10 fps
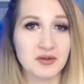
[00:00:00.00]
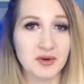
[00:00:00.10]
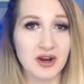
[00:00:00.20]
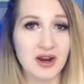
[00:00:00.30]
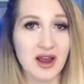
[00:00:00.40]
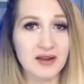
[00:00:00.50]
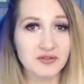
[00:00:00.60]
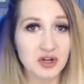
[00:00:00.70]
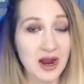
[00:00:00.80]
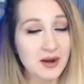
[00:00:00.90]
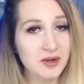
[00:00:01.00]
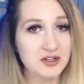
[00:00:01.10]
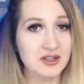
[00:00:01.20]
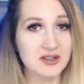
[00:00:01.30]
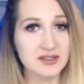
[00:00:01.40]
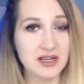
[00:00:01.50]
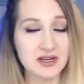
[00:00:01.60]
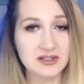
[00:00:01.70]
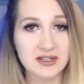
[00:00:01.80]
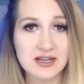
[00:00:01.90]
where I've tried a bunch of these
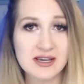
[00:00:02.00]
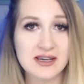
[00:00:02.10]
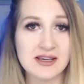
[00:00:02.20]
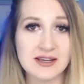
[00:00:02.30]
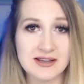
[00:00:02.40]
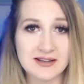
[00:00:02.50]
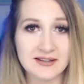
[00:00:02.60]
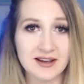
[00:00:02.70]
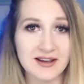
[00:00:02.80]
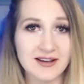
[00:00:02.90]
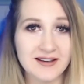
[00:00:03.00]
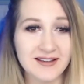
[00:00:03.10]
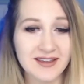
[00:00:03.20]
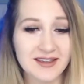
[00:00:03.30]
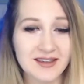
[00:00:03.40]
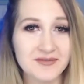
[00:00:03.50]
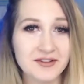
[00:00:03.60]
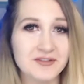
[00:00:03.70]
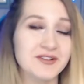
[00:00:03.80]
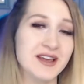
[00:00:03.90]
things and can give
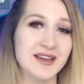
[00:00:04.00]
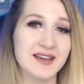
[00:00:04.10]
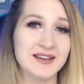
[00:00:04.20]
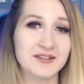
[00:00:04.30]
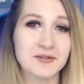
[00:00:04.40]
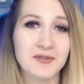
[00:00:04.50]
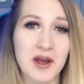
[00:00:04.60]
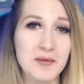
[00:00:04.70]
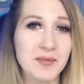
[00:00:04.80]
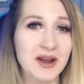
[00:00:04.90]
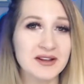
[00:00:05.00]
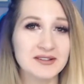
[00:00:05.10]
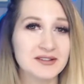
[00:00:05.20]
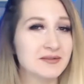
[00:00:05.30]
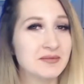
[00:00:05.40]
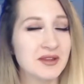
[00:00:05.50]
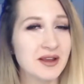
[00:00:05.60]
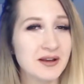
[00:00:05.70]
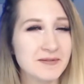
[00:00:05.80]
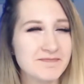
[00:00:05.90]
you a sort of unbiased,
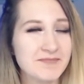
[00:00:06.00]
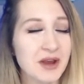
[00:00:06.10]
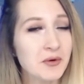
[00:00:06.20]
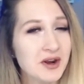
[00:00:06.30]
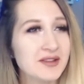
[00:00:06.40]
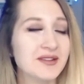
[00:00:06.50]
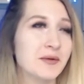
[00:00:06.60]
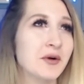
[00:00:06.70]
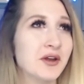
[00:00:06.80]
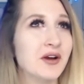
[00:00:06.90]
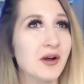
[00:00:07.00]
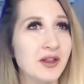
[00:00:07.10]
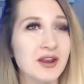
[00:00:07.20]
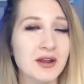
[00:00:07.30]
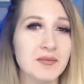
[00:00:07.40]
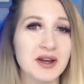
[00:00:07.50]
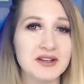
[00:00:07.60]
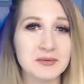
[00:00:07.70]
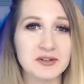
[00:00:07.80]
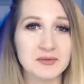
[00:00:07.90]
I want to call it
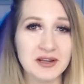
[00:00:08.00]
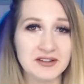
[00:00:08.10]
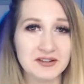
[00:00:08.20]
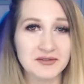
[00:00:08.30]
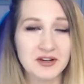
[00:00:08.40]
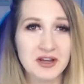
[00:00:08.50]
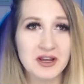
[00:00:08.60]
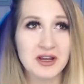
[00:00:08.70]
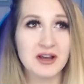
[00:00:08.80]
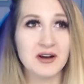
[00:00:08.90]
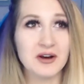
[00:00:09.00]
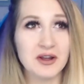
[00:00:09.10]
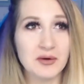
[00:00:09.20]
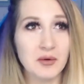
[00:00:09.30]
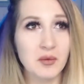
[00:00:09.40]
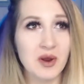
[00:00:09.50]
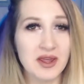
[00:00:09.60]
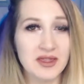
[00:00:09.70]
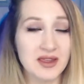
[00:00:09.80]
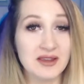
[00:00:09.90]
unbiased perspective on what
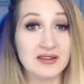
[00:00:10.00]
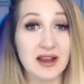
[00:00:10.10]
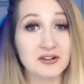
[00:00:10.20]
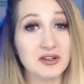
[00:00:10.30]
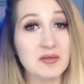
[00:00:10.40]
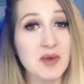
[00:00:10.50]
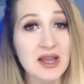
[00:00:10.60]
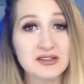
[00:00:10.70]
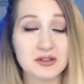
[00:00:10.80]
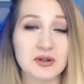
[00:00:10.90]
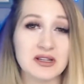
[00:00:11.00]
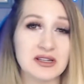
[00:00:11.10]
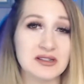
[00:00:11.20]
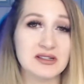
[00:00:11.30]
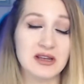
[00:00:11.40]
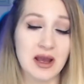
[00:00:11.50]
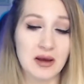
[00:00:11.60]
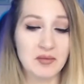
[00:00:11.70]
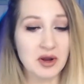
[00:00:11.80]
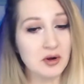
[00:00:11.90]
I think is actually best, or at least
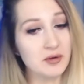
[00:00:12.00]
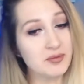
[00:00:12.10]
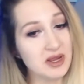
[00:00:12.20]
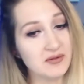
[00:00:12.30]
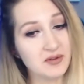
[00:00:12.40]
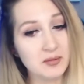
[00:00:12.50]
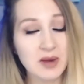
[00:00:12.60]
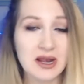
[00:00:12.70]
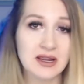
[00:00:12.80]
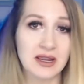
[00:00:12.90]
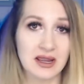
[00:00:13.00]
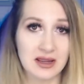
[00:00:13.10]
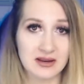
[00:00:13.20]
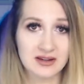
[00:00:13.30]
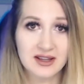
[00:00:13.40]
better bang for buck, and